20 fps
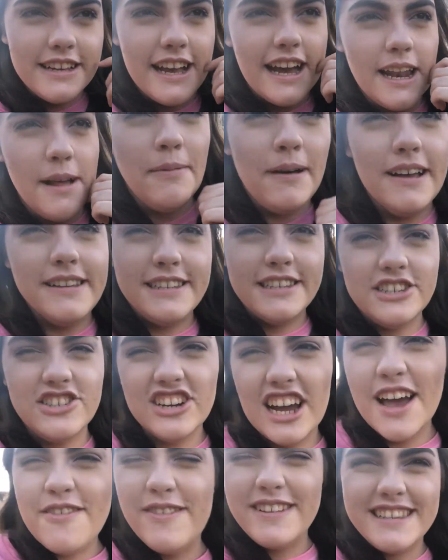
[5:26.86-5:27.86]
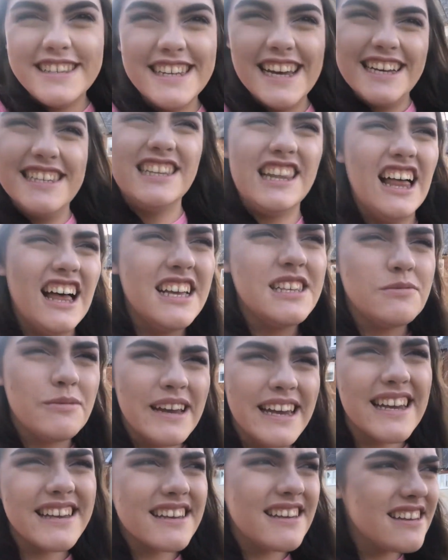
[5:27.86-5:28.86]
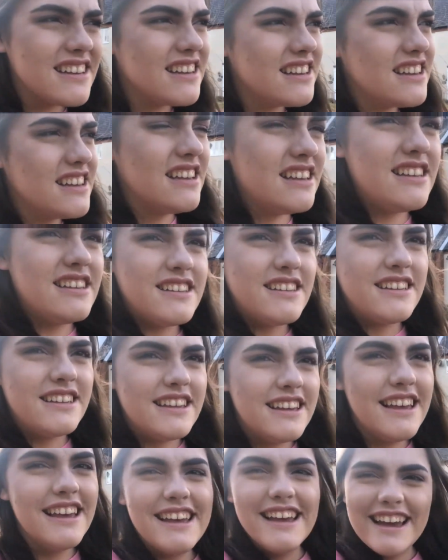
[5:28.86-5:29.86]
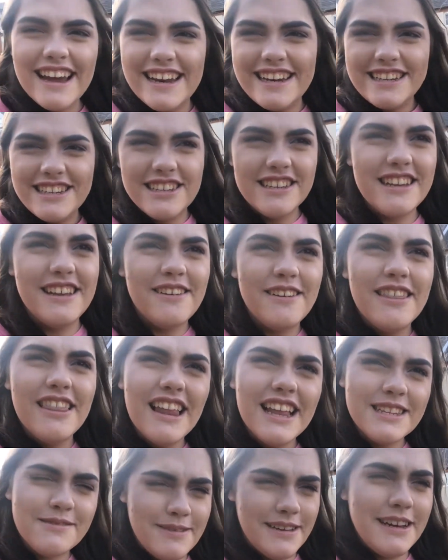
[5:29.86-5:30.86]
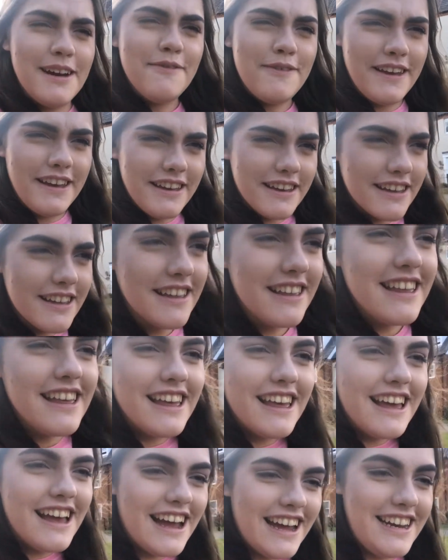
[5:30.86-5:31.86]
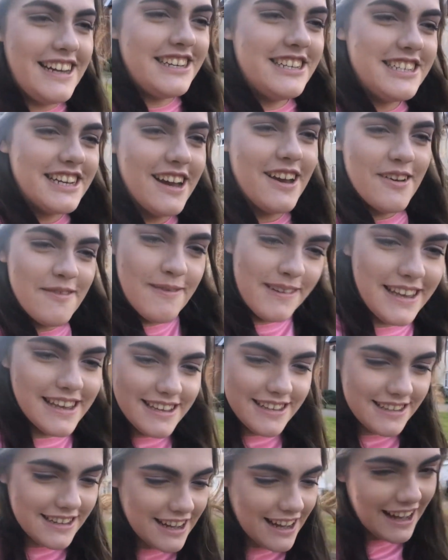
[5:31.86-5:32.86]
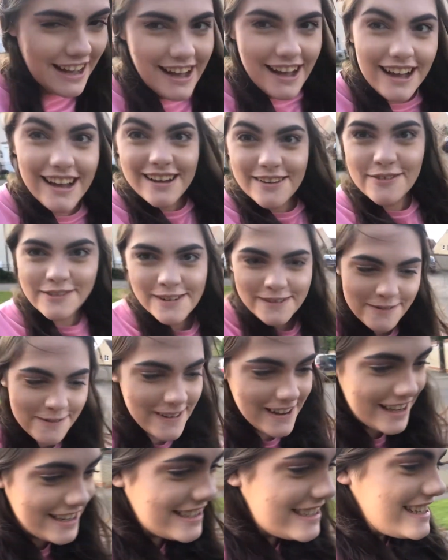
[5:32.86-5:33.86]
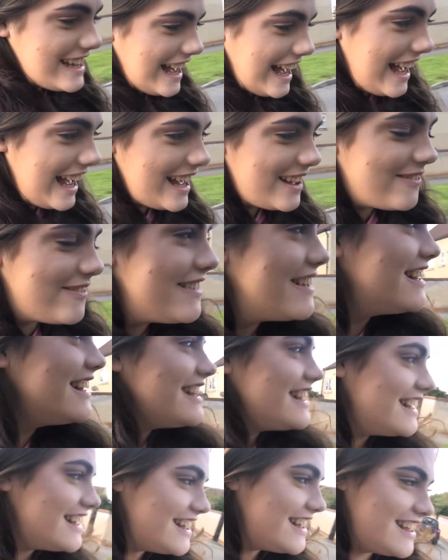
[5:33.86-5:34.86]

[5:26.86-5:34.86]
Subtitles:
Tyler passed his driving test last week. And he, last week, I think. And he showed me his car for the first time.